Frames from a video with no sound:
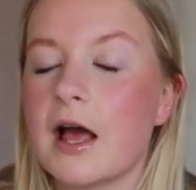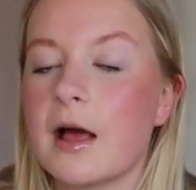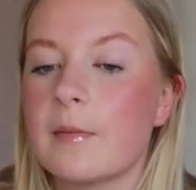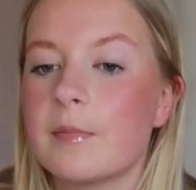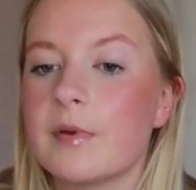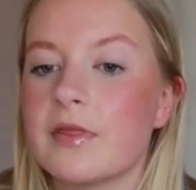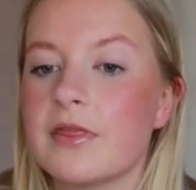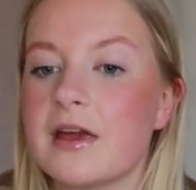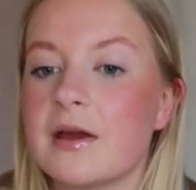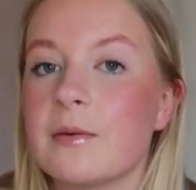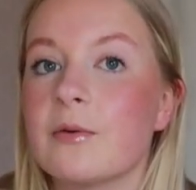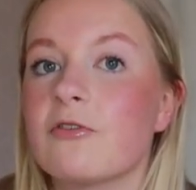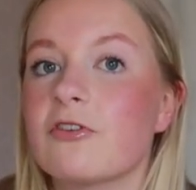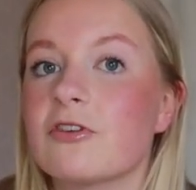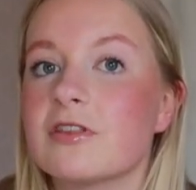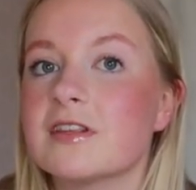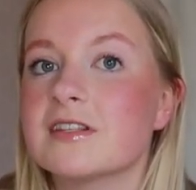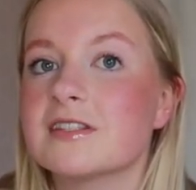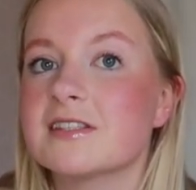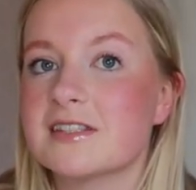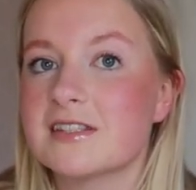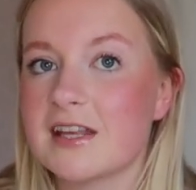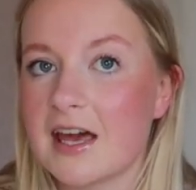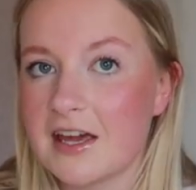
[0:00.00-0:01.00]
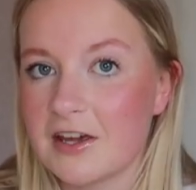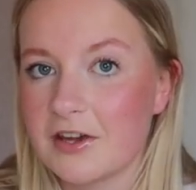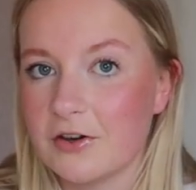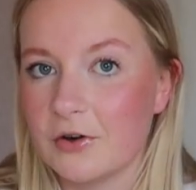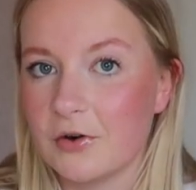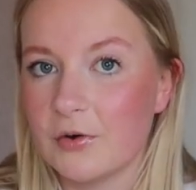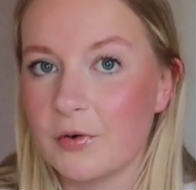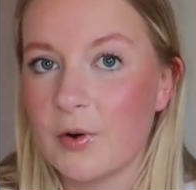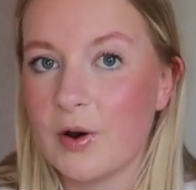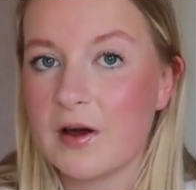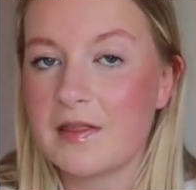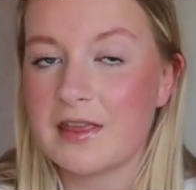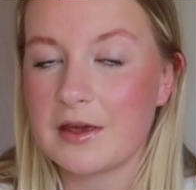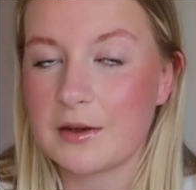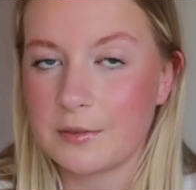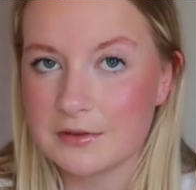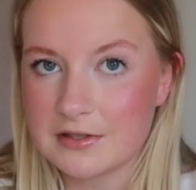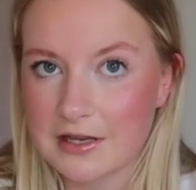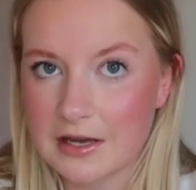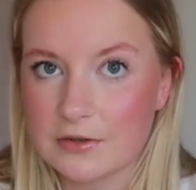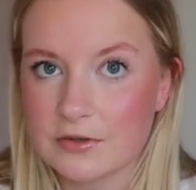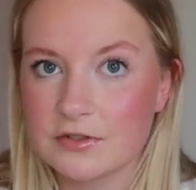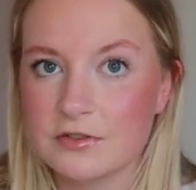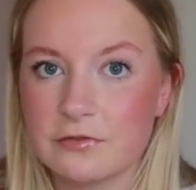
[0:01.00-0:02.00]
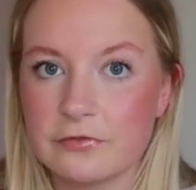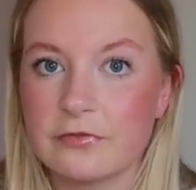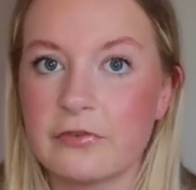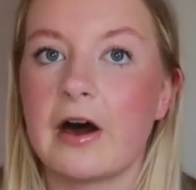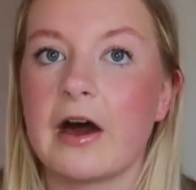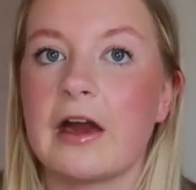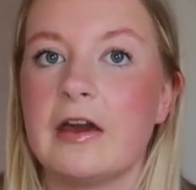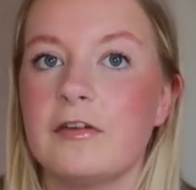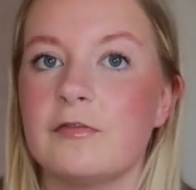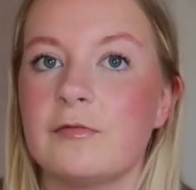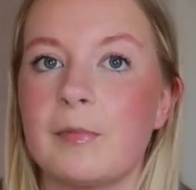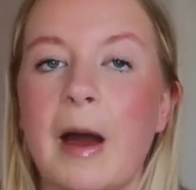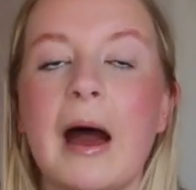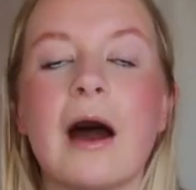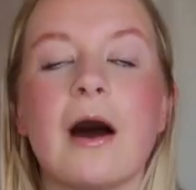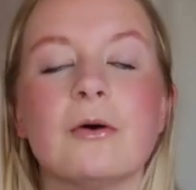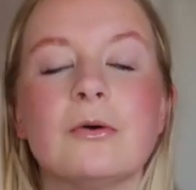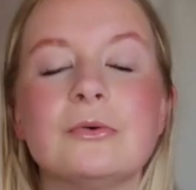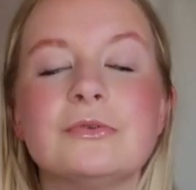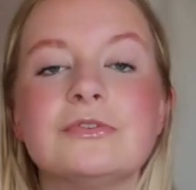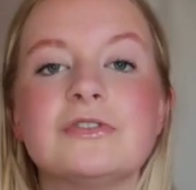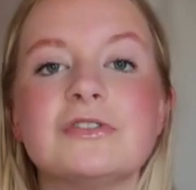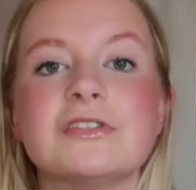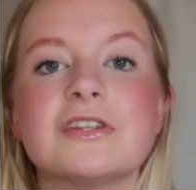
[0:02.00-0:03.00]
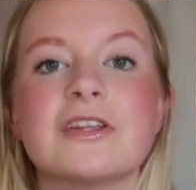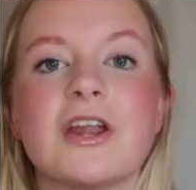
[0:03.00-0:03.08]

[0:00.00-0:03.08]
but they were in the sale and they were down to £5.